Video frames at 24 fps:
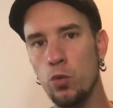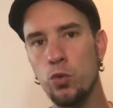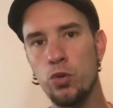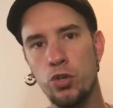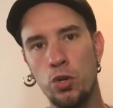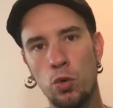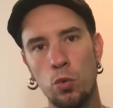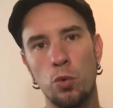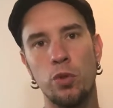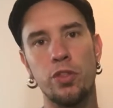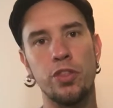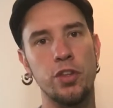
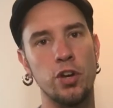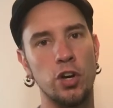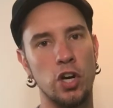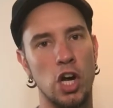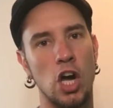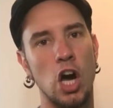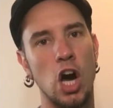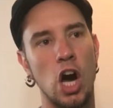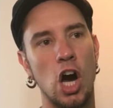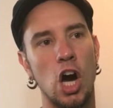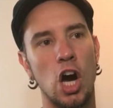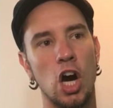What you
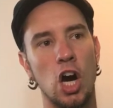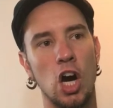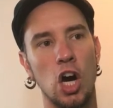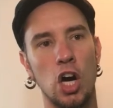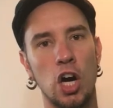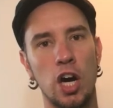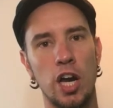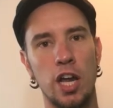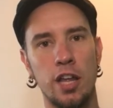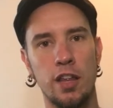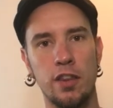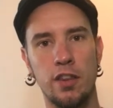do with your
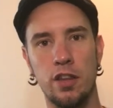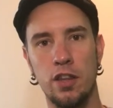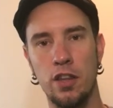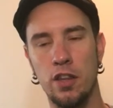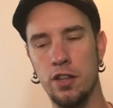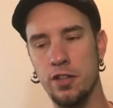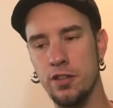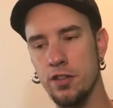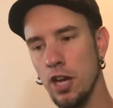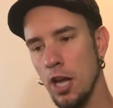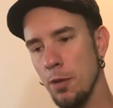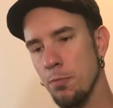
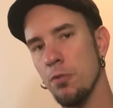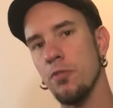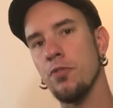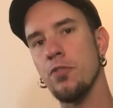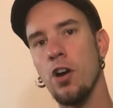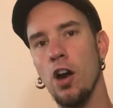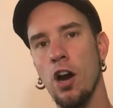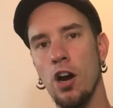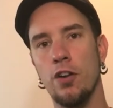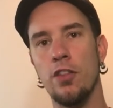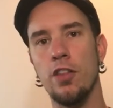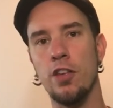car and the
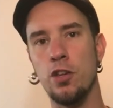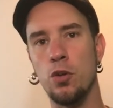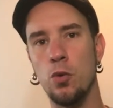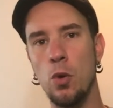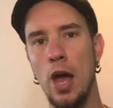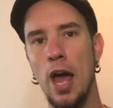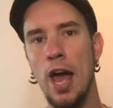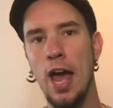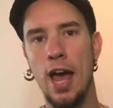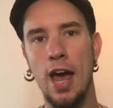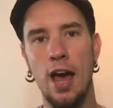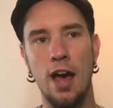type of
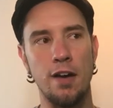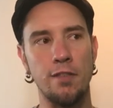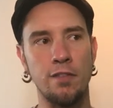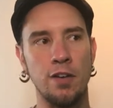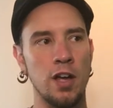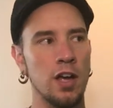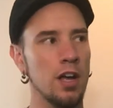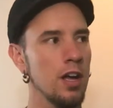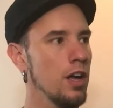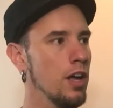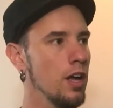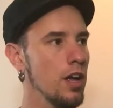car that you
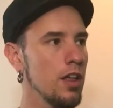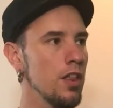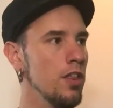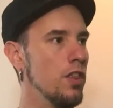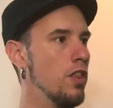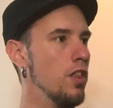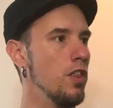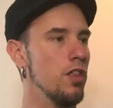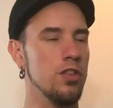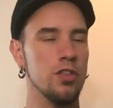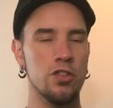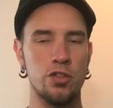have,
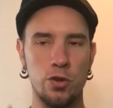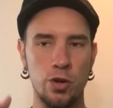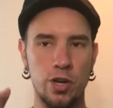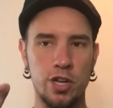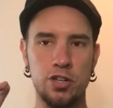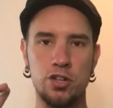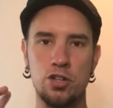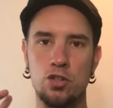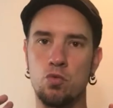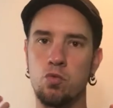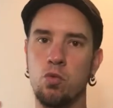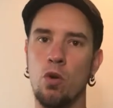
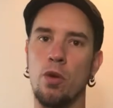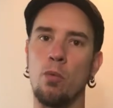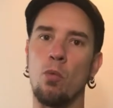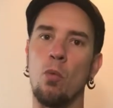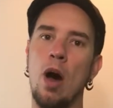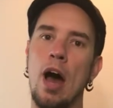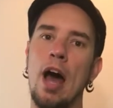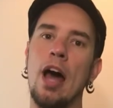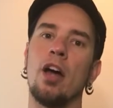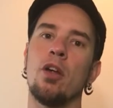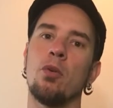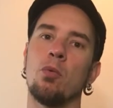you could
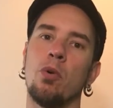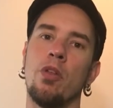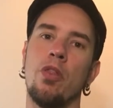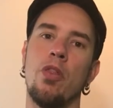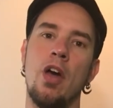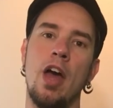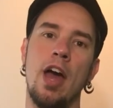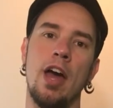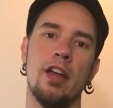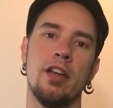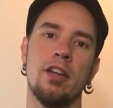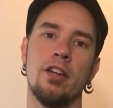just run
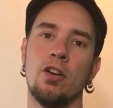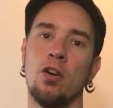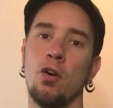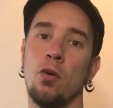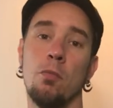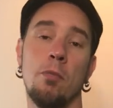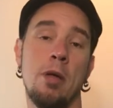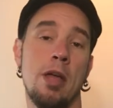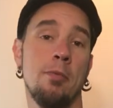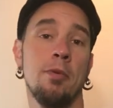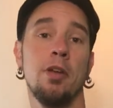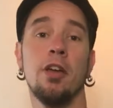wild with
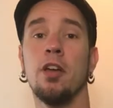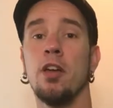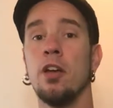that. You